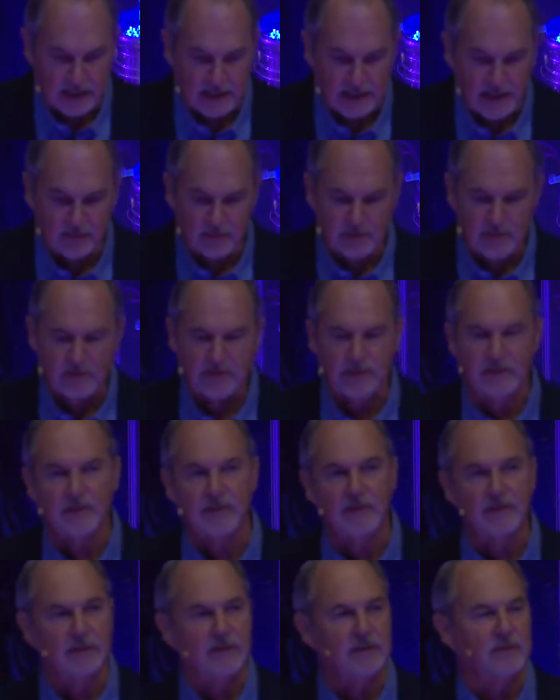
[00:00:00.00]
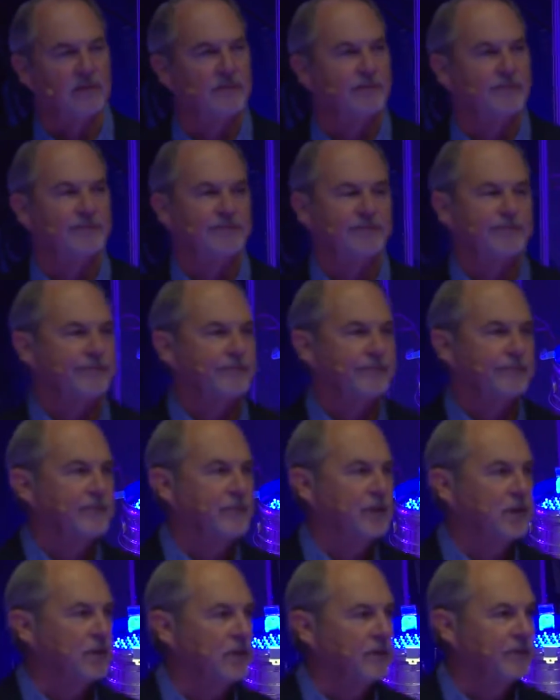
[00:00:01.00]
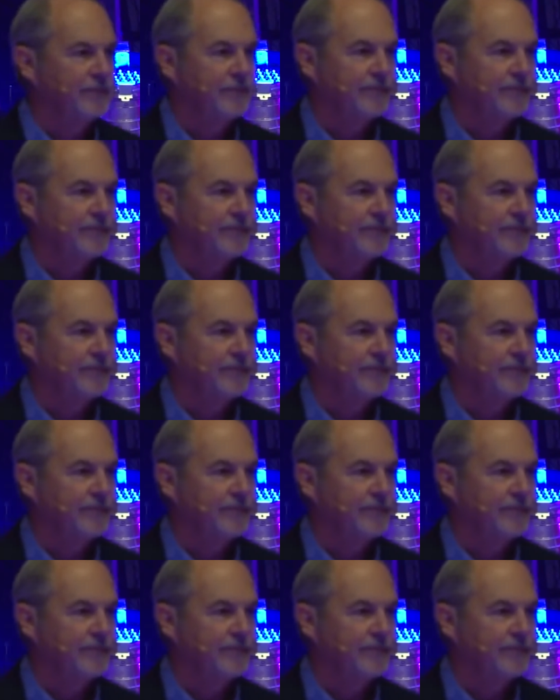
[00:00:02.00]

the devil says, oh no, no,